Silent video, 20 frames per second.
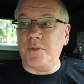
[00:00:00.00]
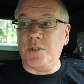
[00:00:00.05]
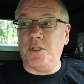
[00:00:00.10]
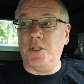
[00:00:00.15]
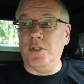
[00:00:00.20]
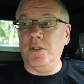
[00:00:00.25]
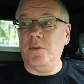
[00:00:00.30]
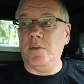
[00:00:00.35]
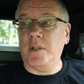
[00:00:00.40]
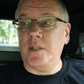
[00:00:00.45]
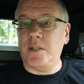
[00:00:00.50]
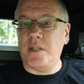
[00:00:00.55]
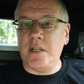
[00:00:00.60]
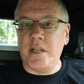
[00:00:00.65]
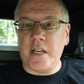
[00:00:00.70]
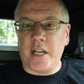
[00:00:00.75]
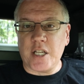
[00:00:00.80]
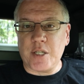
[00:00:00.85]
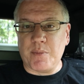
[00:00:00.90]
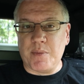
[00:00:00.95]
do a
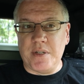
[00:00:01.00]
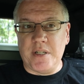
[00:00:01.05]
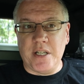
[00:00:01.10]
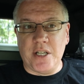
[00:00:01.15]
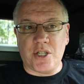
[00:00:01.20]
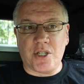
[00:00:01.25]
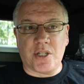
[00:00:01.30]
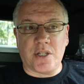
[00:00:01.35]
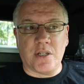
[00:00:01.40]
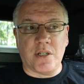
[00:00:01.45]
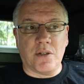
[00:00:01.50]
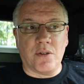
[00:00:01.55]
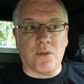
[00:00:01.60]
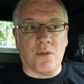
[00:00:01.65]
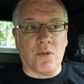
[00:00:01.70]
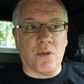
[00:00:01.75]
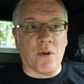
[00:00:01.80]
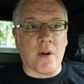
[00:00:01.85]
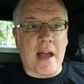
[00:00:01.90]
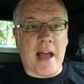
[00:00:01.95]
de-expedition
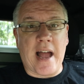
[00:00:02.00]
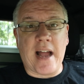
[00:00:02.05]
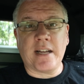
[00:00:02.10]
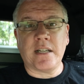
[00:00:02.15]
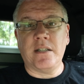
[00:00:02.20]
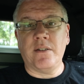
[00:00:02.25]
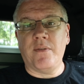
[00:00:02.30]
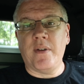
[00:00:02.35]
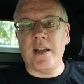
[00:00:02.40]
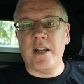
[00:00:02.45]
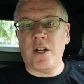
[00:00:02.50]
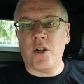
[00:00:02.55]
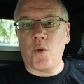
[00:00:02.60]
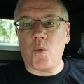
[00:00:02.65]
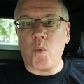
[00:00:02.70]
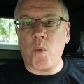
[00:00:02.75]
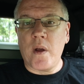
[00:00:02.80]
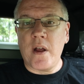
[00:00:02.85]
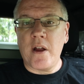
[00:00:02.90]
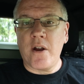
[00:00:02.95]
or activate a
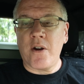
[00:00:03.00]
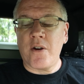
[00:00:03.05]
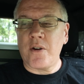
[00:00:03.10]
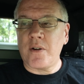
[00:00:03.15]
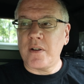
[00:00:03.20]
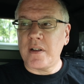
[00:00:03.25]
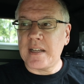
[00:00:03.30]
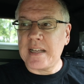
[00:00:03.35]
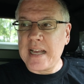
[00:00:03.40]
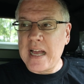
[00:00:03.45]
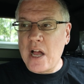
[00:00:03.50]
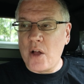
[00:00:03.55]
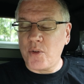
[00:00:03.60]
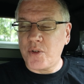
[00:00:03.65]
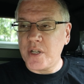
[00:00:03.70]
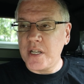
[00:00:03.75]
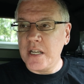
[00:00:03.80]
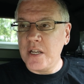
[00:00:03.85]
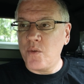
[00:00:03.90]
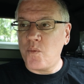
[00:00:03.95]
rare
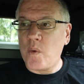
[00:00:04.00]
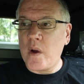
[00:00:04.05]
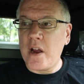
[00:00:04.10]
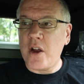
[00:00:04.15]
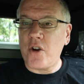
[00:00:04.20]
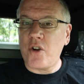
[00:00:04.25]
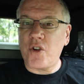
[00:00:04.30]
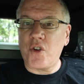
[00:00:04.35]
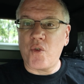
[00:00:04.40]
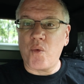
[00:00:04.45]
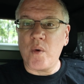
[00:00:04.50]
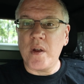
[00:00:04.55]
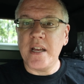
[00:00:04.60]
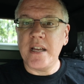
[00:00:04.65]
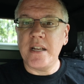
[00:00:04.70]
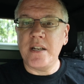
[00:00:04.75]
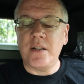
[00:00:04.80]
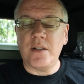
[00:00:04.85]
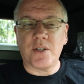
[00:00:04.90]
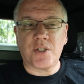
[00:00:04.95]
county, rare
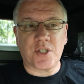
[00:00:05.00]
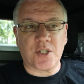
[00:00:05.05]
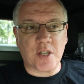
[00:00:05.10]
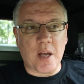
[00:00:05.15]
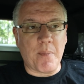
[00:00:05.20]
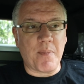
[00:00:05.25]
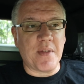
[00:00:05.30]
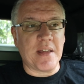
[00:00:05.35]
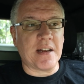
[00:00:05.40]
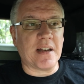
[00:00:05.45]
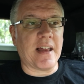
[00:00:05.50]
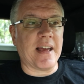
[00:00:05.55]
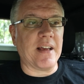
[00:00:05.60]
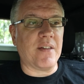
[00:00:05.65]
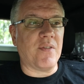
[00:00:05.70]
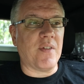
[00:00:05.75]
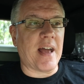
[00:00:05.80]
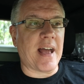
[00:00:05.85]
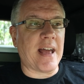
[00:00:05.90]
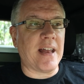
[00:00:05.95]
grid, something
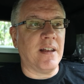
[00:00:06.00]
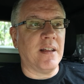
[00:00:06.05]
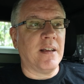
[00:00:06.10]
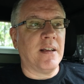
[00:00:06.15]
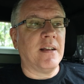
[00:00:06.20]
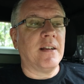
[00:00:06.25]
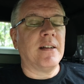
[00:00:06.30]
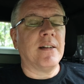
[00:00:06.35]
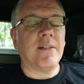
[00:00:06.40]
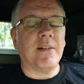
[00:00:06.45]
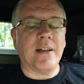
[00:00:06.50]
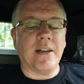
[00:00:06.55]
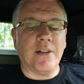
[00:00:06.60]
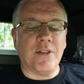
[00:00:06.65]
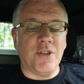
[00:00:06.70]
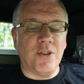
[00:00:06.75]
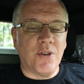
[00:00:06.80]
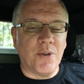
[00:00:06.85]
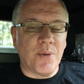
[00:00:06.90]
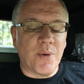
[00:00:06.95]
like that,
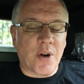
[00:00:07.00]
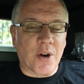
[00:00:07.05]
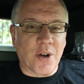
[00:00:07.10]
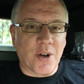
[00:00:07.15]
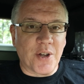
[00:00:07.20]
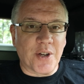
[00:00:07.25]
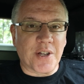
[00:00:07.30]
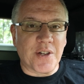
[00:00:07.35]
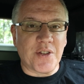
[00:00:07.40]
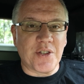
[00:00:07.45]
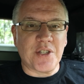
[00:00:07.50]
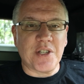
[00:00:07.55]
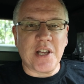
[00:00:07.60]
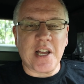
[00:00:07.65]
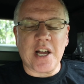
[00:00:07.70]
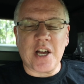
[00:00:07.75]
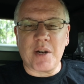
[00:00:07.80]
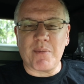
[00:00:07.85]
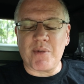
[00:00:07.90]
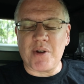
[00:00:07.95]
and you are looking to see
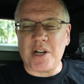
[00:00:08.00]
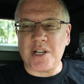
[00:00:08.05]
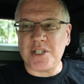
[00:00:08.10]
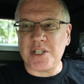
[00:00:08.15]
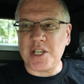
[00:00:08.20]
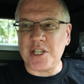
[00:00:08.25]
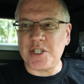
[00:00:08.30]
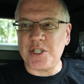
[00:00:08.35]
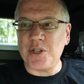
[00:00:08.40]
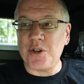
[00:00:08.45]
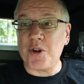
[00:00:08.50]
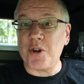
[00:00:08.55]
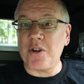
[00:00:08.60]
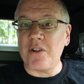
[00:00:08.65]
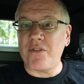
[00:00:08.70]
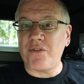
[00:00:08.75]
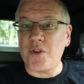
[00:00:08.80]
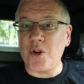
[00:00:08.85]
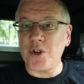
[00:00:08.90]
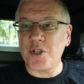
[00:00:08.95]
how to process your
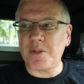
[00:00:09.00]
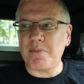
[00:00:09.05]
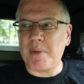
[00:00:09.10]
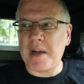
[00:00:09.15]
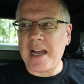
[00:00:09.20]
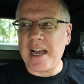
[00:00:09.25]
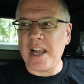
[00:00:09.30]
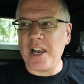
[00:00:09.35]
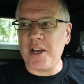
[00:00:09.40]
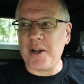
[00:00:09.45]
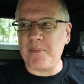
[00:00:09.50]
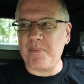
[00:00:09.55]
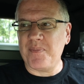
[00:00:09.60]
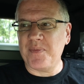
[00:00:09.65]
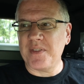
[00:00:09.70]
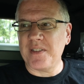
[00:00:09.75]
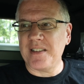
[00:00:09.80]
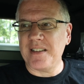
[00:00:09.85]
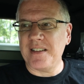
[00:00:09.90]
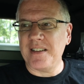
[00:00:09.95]
first pileup.
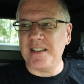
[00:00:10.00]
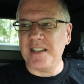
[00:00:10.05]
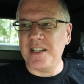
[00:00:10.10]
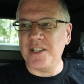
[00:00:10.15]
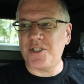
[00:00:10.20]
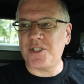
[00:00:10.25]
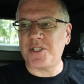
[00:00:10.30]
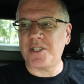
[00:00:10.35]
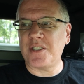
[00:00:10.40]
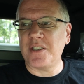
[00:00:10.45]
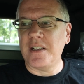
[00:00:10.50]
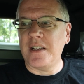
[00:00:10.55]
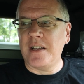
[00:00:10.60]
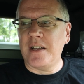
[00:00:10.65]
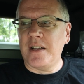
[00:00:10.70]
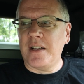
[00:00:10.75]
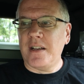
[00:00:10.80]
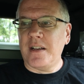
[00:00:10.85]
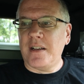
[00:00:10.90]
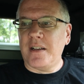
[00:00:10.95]
It's
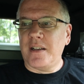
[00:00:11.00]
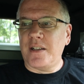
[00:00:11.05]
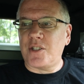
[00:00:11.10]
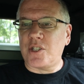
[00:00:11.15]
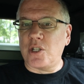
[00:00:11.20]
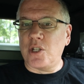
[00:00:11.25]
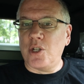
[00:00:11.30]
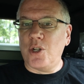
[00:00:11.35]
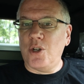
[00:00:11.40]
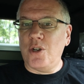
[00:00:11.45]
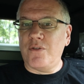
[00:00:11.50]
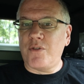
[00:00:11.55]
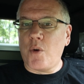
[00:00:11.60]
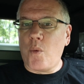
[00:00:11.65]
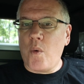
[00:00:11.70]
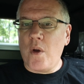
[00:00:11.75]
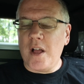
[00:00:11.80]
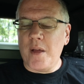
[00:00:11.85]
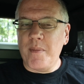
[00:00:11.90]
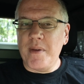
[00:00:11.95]
a little
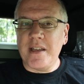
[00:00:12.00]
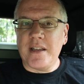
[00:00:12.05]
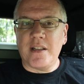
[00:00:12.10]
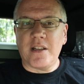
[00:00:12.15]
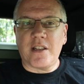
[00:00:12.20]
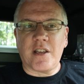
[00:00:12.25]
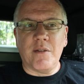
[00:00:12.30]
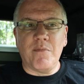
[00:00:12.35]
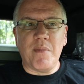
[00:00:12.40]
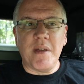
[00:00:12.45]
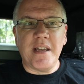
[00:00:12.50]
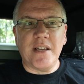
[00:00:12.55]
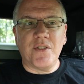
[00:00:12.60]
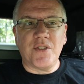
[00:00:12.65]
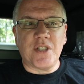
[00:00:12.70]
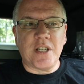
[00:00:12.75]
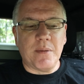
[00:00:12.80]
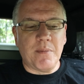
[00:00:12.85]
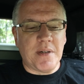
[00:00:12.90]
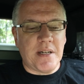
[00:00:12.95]
overwhelming can be
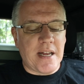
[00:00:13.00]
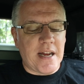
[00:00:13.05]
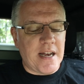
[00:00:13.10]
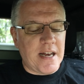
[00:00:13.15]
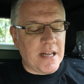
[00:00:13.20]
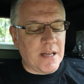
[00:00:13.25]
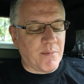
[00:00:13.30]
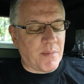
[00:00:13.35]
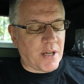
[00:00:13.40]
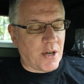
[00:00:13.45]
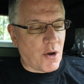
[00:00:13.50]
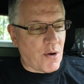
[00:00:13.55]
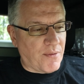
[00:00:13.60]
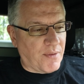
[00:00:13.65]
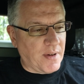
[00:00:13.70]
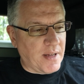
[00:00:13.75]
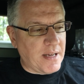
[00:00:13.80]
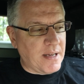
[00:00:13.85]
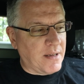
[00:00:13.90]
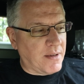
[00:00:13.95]
intimidating, but
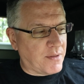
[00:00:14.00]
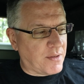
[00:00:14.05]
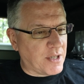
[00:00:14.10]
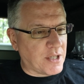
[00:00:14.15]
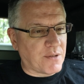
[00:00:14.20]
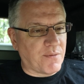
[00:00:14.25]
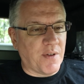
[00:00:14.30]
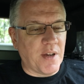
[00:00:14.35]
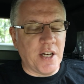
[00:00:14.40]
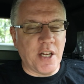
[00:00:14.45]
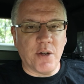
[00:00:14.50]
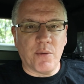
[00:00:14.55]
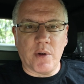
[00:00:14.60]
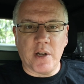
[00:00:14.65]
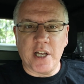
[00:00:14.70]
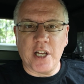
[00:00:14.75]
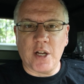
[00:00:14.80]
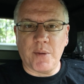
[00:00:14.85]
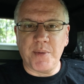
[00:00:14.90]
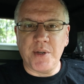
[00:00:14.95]
hopefully this video
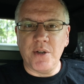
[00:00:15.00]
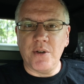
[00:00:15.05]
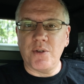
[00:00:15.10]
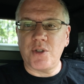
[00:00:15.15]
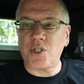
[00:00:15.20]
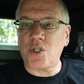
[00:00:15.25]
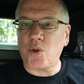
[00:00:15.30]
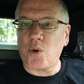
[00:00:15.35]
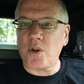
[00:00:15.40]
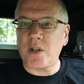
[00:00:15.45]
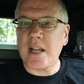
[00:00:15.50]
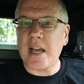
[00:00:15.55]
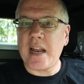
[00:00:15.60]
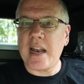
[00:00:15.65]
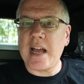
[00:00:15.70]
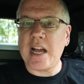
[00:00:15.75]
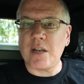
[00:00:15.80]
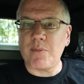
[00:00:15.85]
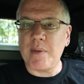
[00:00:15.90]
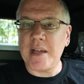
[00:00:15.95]
will help you sort
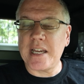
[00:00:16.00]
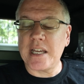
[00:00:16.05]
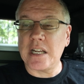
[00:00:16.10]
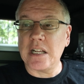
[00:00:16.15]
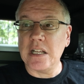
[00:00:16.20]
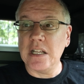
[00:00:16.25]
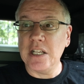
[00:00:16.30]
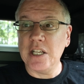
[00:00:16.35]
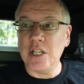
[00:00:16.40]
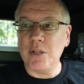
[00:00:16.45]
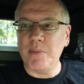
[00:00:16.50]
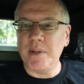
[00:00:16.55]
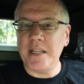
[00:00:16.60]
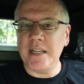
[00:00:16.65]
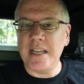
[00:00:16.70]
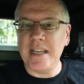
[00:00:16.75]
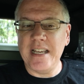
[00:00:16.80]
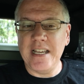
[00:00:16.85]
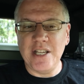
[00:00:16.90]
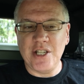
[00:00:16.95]
that out and make it a little
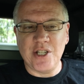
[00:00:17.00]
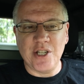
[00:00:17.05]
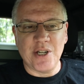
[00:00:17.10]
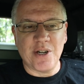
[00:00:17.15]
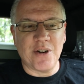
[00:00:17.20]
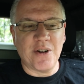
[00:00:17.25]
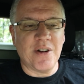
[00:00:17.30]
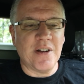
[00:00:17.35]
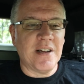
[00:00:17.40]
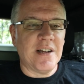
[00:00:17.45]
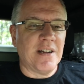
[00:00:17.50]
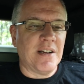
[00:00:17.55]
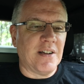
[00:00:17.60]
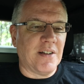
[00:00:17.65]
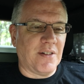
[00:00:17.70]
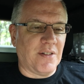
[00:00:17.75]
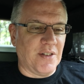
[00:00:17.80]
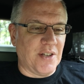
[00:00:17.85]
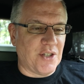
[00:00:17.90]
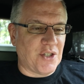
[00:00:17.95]
bit easier.
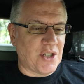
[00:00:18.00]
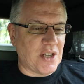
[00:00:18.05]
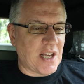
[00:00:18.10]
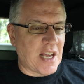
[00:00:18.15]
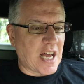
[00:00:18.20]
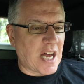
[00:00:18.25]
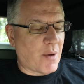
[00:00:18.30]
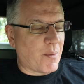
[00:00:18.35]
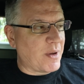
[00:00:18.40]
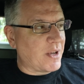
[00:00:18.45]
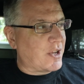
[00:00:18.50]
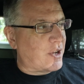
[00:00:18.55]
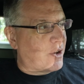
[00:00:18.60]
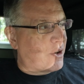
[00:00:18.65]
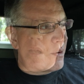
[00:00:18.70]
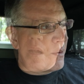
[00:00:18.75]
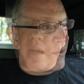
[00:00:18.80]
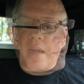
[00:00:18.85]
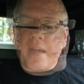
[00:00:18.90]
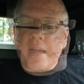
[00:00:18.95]
Let's see how we
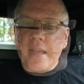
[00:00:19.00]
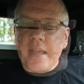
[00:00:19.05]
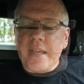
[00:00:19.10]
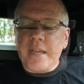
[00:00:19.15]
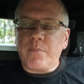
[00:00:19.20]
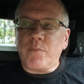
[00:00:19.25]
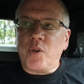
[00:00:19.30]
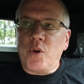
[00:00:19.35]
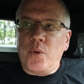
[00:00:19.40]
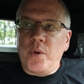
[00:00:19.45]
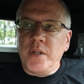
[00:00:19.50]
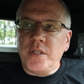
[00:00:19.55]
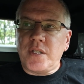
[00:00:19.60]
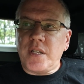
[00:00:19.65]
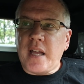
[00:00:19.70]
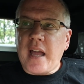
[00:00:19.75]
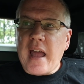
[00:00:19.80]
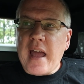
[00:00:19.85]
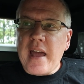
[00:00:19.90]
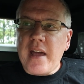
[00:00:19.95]
go. I am going
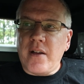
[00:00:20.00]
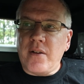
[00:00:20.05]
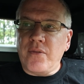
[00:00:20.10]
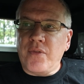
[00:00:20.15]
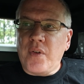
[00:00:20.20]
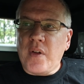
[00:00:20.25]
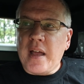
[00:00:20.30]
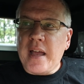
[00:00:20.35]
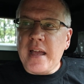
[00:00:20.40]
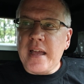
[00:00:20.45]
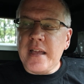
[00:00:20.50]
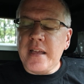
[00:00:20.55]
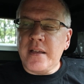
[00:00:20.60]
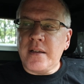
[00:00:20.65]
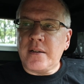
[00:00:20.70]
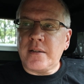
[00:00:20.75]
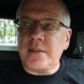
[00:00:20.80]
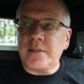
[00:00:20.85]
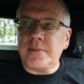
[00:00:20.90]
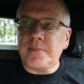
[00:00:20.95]
to have a